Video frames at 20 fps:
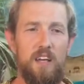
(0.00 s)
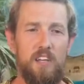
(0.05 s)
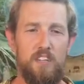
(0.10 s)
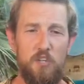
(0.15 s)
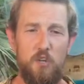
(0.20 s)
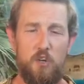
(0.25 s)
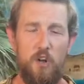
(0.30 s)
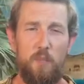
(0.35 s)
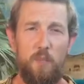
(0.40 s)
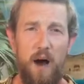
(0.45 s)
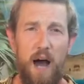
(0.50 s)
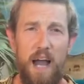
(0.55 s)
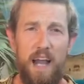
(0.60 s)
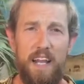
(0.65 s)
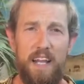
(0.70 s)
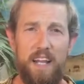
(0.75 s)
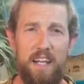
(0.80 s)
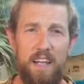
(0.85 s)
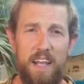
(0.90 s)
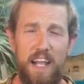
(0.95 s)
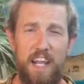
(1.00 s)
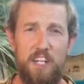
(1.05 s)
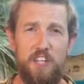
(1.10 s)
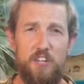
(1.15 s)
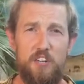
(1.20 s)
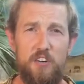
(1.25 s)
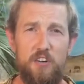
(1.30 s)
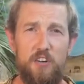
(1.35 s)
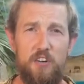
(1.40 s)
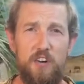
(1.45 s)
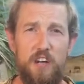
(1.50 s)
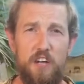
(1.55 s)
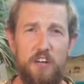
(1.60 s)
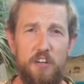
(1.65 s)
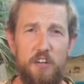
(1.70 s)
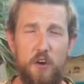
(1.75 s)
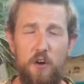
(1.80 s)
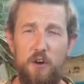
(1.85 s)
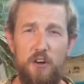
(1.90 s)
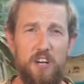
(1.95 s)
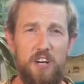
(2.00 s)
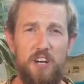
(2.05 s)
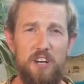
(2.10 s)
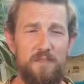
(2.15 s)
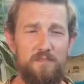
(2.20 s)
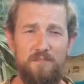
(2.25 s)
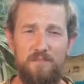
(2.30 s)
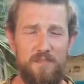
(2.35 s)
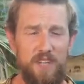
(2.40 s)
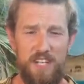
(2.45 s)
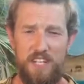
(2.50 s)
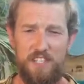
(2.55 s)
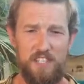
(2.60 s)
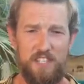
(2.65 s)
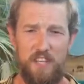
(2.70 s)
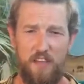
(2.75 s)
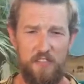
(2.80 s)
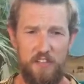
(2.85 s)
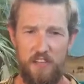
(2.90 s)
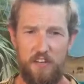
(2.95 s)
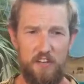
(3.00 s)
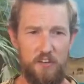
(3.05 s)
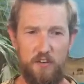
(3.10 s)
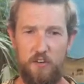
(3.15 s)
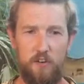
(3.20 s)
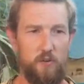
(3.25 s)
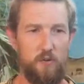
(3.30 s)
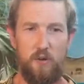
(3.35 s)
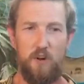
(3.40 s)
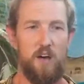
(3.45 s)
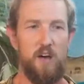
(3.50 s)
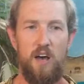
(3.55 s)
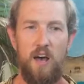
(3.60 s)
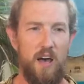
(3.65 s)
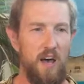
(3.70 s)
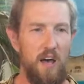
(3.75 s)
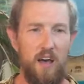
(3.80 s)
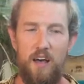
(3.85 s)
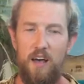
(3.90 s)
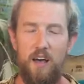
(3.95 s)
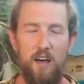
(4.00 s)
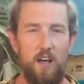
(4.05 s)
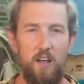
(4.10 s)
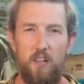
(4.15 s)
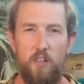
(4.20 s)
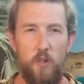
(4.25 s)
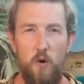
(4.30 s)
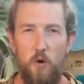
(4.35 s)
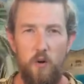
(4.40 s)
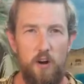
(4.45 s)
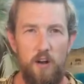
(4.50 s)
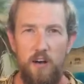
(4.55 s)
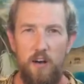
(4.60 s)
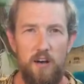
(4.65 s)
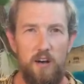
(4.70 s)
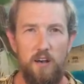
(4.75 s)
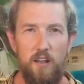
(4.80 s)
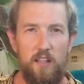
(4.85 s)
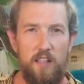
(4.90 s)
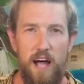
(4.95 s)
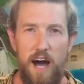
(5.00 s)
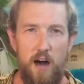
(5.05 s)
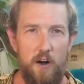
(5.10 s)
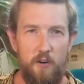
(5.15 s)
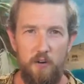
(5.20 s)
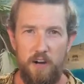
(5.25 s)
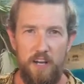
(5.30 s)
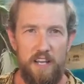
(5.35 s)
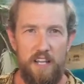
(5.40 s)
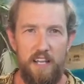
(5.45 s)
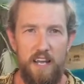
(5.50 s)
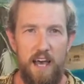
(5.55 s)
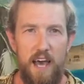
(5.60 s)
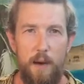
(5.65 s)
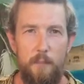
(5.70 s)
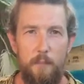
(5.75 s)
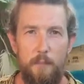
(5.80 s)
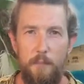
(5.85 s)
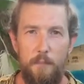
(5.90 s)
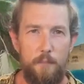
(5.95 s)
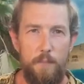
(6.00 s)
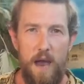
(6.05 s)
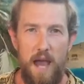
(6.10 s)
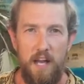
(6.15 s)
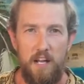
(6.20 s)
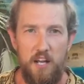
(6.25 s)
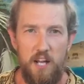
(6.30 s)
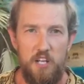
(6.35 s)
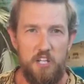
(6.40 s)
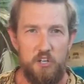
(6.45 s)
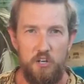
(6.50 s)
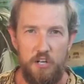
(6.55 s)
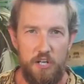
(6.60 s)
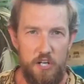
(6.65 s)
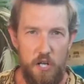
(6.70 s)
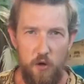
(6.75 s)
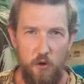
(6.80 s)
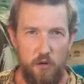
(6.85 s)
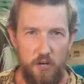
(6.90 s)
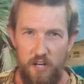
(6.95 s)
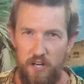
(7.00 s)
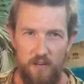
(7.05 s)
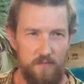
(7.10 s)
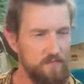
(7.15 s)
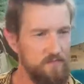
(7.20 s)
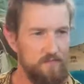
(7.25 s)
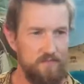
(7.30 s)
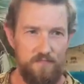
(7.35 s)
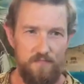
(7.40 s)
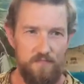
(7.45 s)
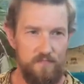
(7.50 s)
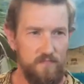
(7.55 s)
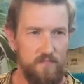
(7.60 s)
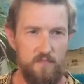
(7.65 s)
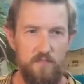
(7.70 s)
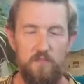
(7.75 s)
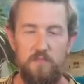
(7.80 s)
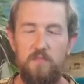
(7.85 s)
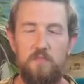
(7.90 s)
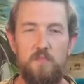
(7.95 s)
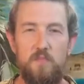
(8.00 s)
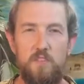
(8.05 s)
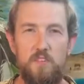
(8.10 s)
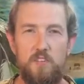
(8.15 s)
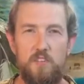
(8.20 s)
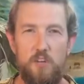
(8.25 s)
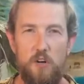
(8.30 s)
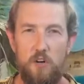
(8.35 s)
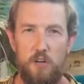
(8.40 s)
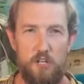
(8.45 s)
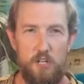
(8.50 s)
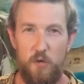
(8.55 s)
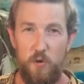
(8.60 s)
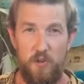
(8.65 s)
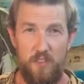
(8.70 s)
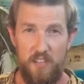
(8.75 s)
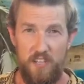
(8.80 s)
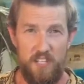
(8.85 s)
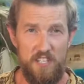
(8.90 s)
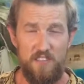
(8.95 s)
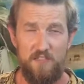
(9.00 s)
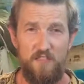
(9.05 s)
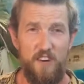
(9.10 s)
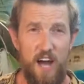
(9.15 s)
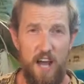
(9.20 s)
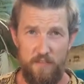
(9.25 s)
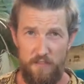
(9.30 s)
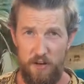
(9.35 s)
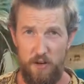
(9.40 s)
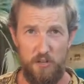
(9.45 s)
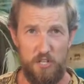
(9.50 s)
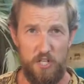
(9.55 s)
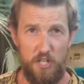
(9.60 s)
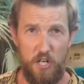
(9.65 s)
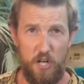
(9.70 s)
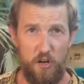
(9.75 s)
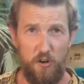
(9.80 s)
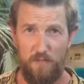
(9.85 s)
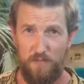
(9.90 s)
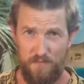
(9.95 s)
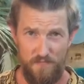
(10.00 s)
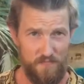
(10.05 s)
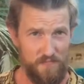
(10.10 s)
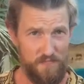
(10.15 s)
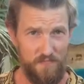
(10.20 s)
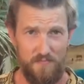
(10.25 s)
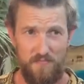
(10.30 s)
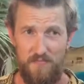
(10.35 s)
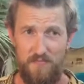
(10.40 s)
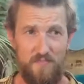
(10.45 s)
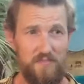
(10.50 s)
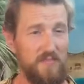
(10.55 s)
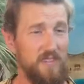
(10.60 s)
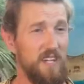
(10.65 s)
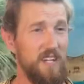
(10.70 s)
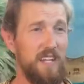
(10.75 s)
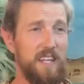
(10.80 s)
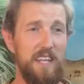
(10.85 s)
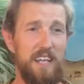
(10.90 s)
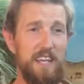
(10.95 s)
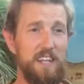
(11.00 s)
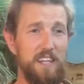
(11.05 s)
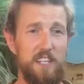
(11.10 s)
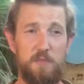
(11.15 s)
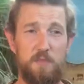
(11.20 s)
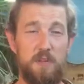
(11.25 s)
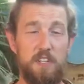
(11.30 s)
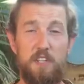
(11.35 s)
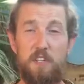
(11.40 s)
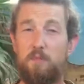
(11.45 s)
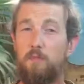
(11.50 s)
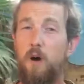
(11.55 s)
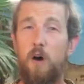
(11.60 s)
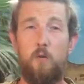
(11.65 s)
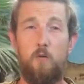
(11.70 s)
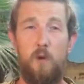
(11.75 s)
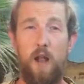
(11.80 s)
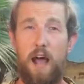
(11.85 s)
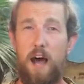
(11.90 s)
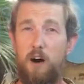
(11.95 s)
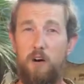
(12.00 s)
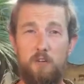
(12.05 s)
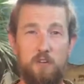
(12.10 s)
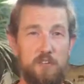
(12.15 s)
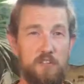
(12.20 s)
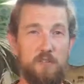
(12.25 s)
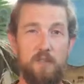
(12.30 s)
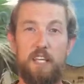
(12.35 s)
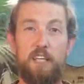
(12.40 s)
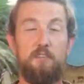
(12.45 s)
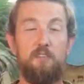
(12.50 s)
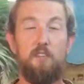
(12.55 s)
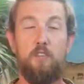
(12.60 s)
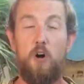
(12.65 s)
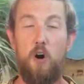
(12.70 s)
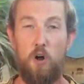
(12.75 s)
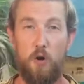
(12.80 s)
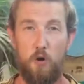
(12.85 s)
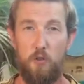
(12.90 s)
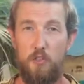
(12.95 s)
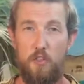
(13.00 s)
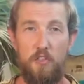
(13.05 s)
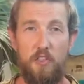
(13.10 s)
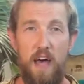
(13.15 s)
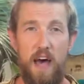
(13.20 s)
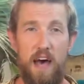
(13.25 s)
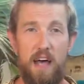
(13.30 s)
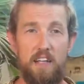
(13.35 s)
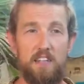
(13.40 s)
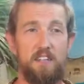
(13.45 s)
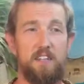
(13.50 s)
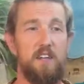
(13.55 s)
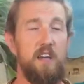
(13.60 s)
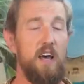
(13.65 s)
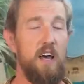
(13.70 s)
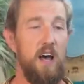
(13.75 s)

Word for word: So combining nature and yoga, it's nothing new. Laura Lowry at Backcountry Yoga started doing this five years ago and has been around even longer than that.